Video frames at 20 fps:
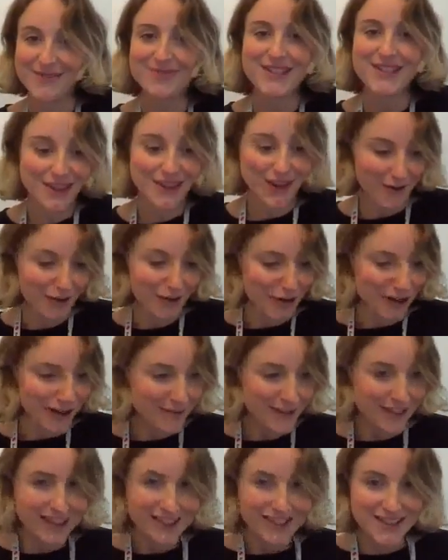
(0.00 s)
So what
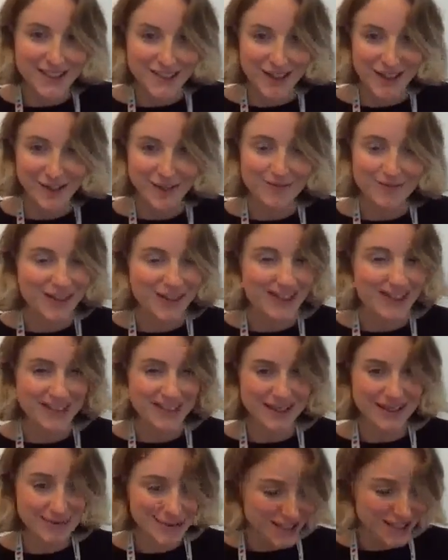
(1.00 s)
I'm going to do is
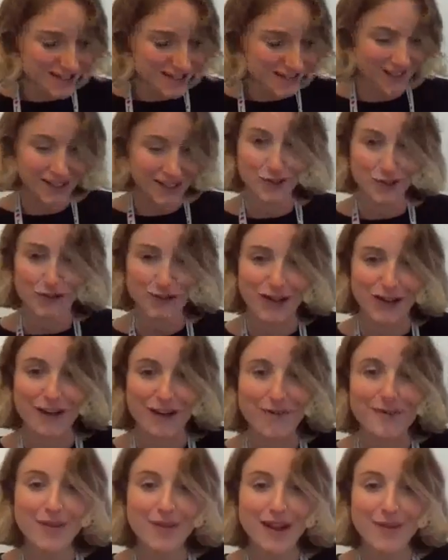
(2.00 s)
I'm just going to draw
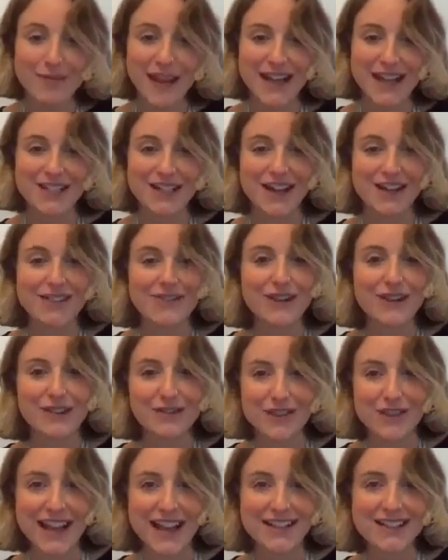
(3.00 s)
a picture of a
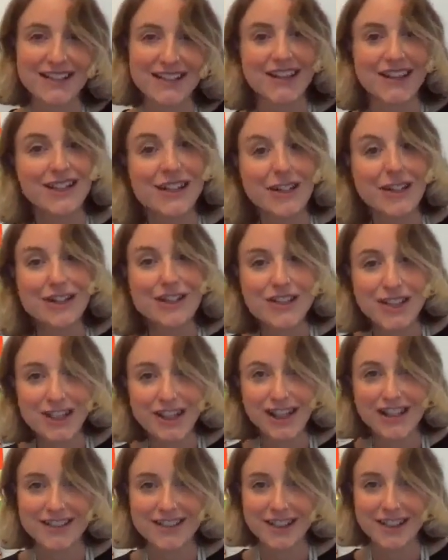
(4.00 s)
face, and you can
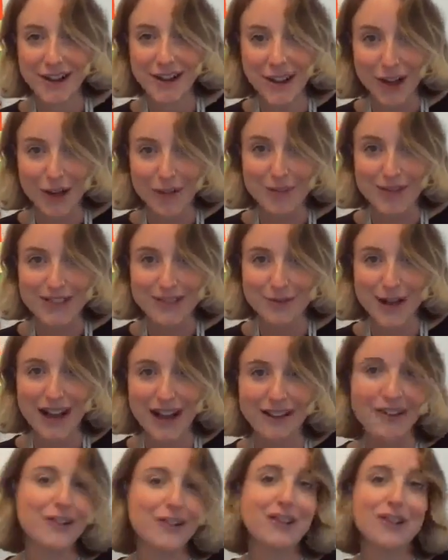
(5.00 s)
do this at home as
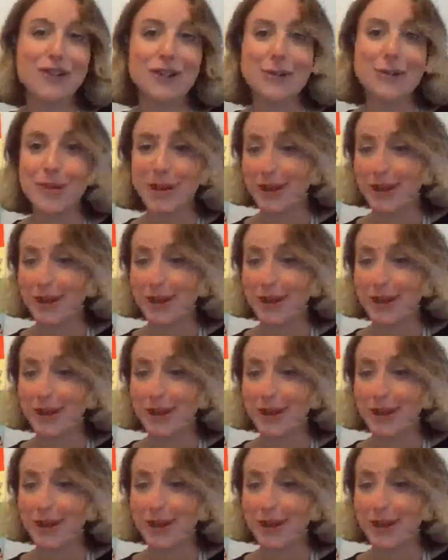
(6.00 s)
well on your